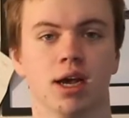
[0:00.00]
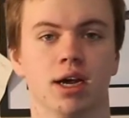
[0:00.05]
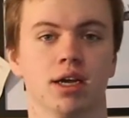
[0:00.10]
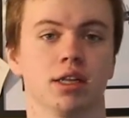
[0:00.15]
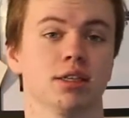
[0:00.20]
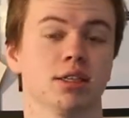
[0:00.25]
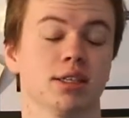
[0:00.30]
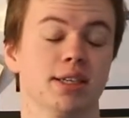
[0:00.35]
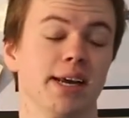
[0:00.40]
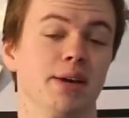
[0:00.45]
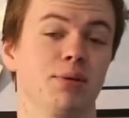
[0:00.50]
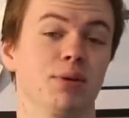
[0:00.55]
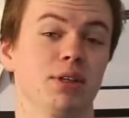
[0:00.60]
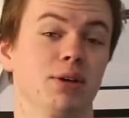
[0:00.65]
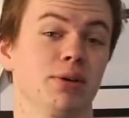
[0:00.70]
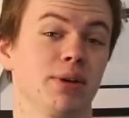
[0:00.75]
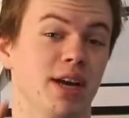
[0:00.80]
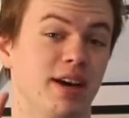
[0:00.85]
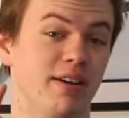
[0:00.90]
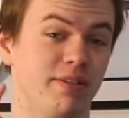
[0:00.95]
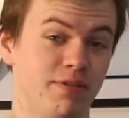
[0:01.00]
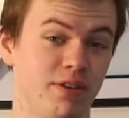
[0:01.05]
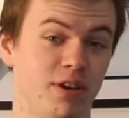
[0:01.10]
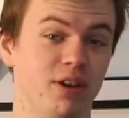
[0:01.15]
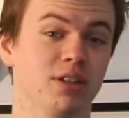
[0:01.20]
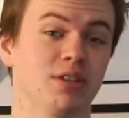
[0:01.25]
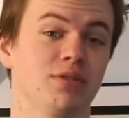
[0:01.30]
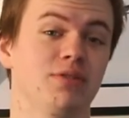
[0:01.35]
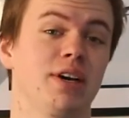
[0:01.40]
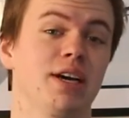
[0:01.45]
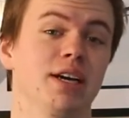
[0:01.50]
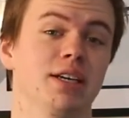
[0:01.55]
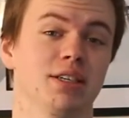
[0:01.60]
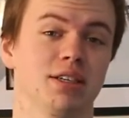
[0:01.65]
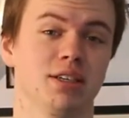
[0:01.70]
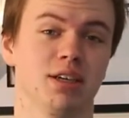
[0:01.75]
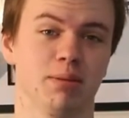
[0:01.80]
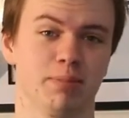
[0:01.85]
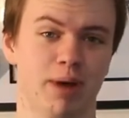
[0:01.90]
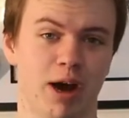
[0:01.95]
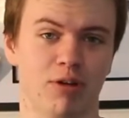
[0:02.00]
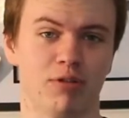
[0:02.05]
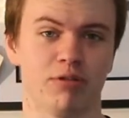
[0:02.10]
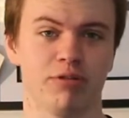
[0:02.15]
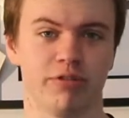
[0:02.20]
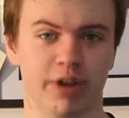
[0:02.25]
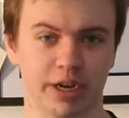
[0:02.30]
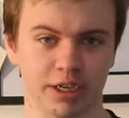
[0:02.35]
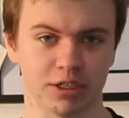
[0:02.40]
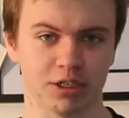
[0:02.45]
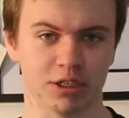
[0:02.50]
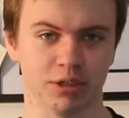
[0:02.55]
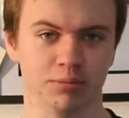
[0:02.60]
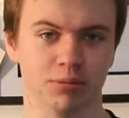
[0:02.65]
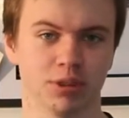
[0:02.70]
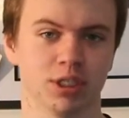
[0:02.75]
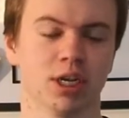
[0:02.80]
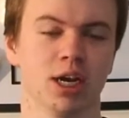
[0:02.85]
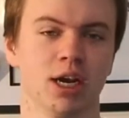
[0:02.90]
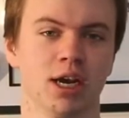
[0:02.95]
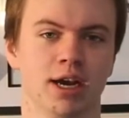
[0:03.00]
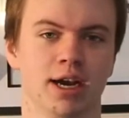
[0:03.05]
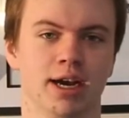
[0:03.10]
And today we're doing our first fact about phantoms.